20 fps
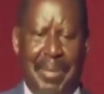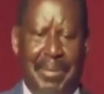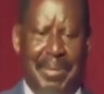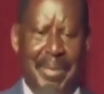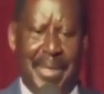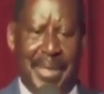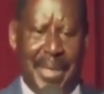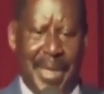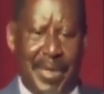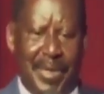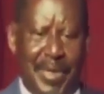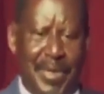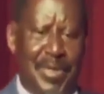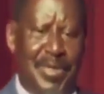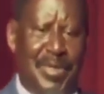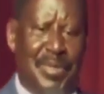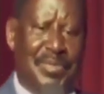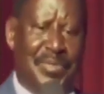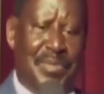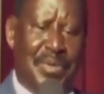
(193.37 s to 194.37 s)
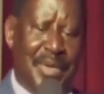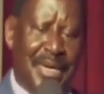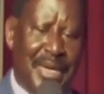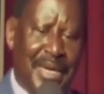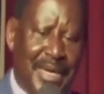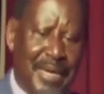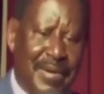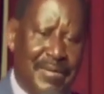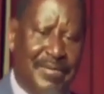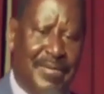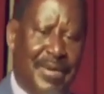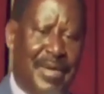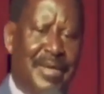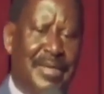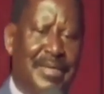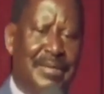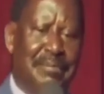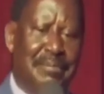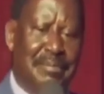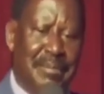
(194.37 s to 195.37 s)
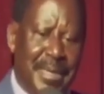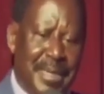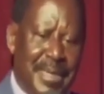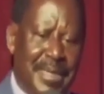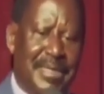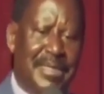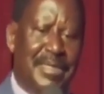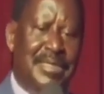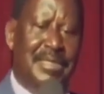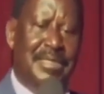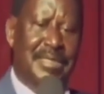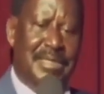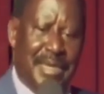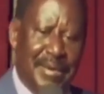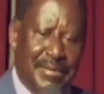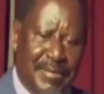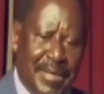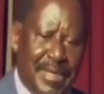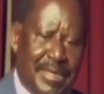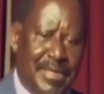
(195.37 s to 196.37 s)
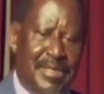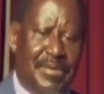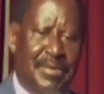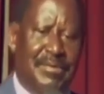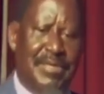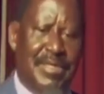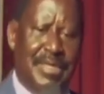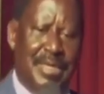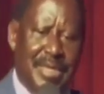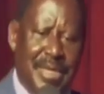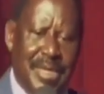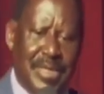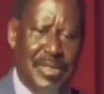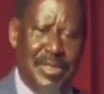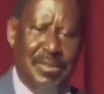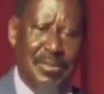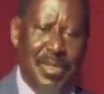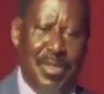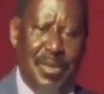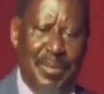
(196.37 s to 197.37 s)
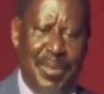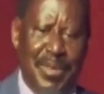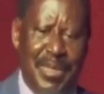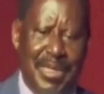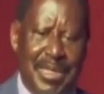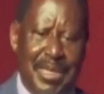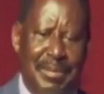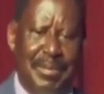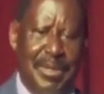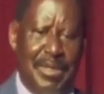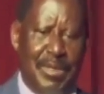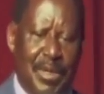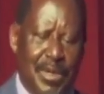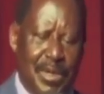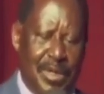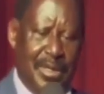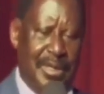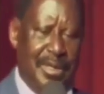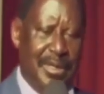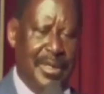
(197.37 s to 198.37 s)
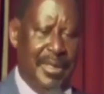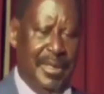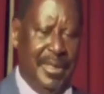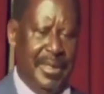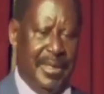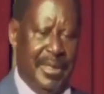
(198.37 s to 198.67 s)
But we cannot forever remain servants of international monopoly capital.